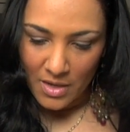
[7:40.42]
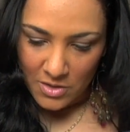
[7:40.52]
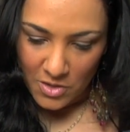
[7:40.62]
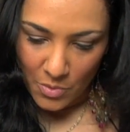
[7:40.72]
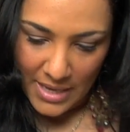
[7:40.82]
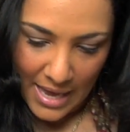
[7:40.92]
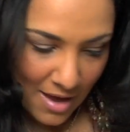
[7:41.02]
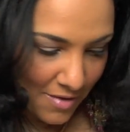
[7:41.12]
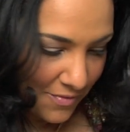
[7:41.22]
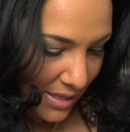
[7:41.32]
So we
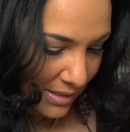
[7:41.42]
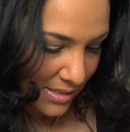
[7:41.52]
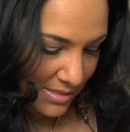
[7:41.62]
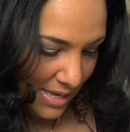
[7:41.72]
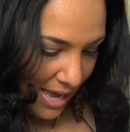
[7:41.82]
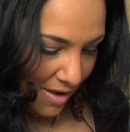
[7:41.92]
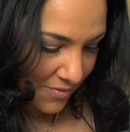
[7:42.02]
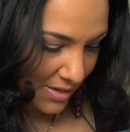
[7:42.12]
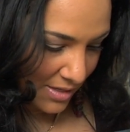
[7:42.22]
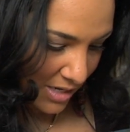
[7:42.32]
have at least a ½
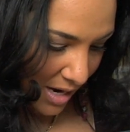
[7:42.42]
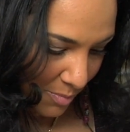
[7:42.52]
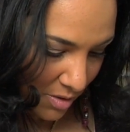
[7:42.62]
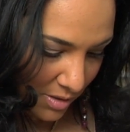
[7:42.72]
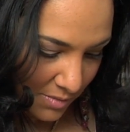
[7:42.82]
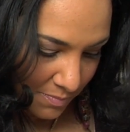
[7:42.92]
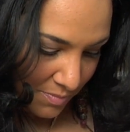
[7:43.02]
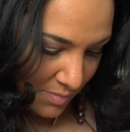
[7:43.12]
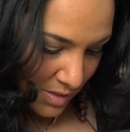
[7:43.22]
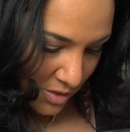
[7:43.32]
inch. I'm gonna
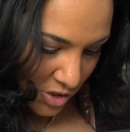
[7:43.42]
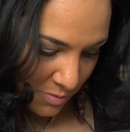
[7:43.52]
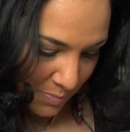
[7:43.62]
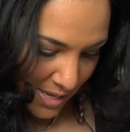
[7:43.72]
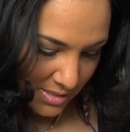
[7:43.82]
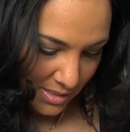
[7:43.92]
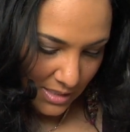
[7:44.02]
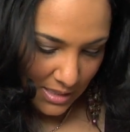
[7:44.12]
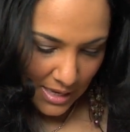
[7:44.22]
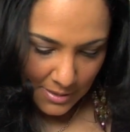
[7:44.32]
just
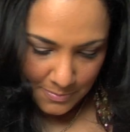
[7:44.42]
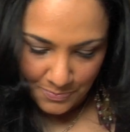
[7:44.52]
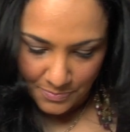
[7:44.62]
basically like